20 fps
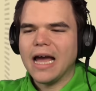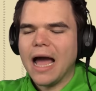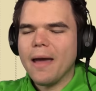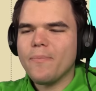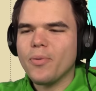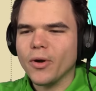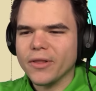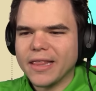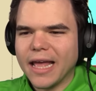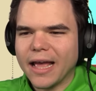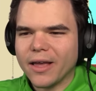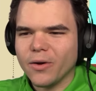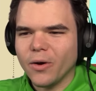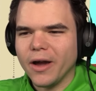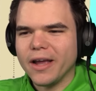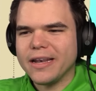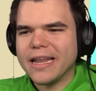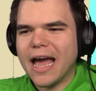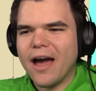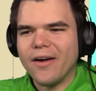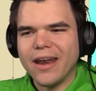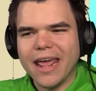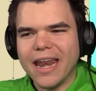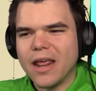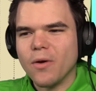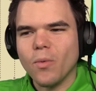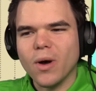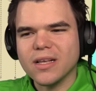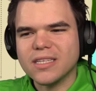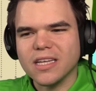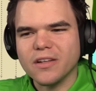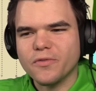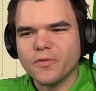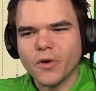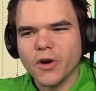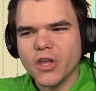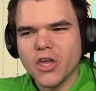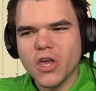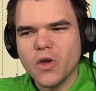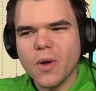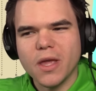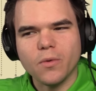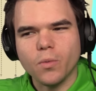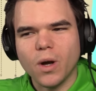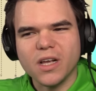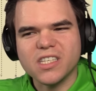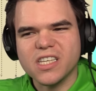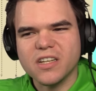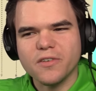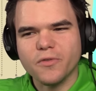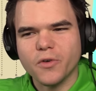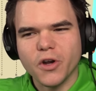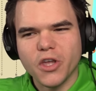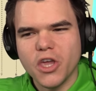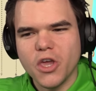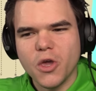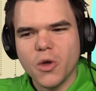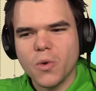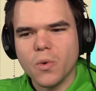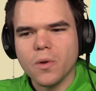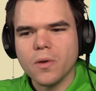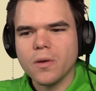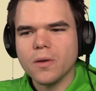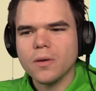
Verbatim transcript: I put that coin down, and it wasn't quiet. for you. It wasn't for you.